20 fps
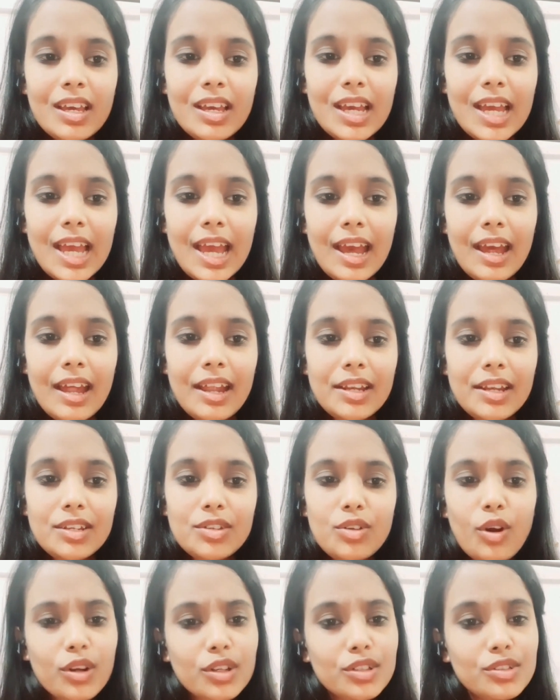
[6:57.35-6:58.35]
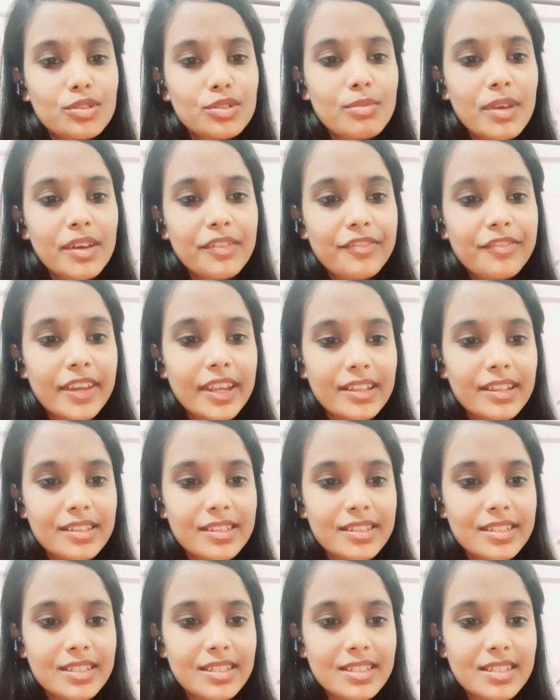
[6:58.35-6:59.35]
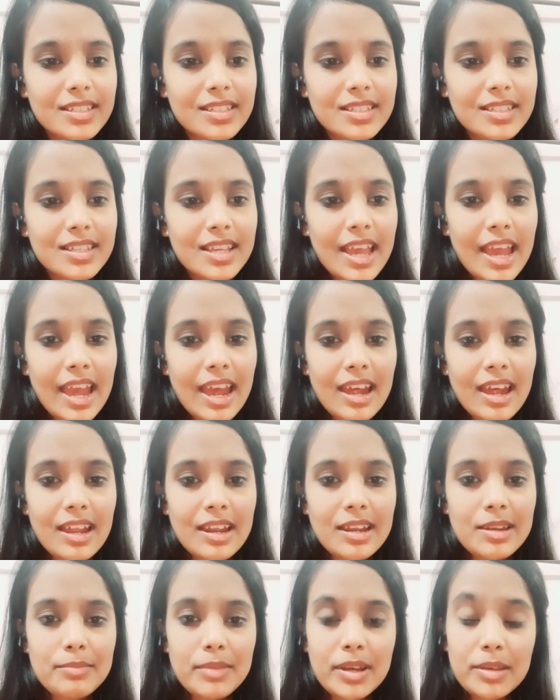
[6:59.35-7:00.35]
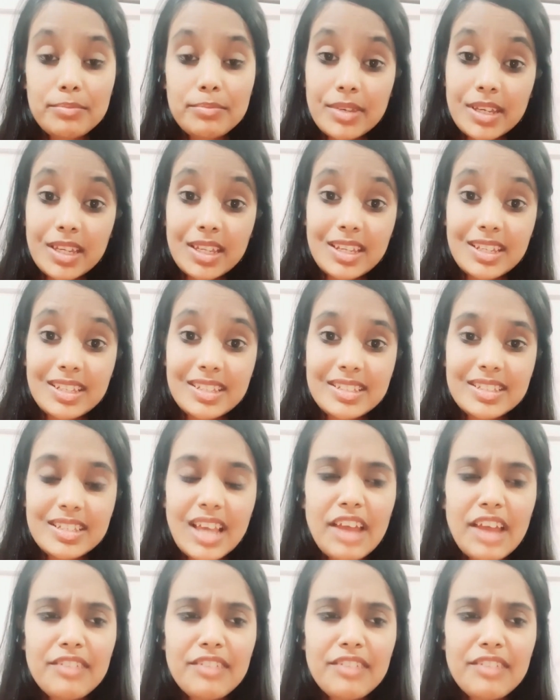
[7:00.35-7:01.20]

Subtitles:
And talking to my friends and my parents, I